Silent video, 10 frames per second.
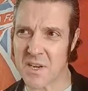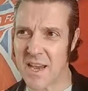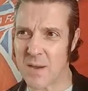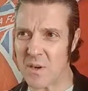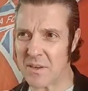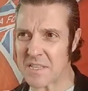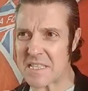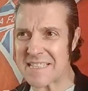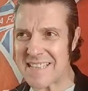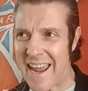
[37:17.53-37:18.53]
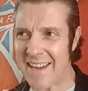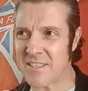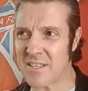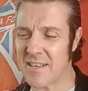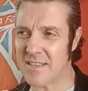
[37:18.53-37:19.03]
and we understand
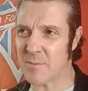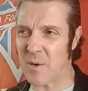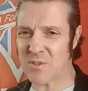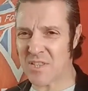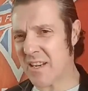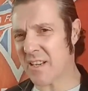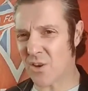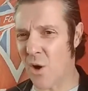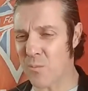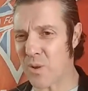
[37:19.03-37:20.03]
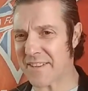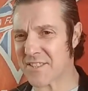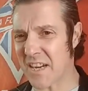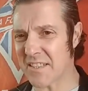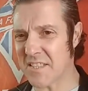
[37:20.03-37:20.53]
it's about taking complex
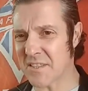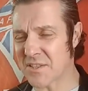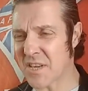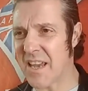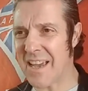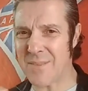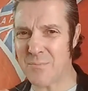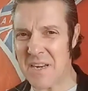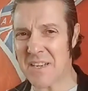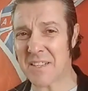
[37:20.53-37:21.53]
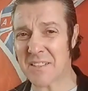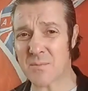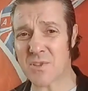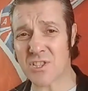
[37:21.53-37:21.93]
ideas and making them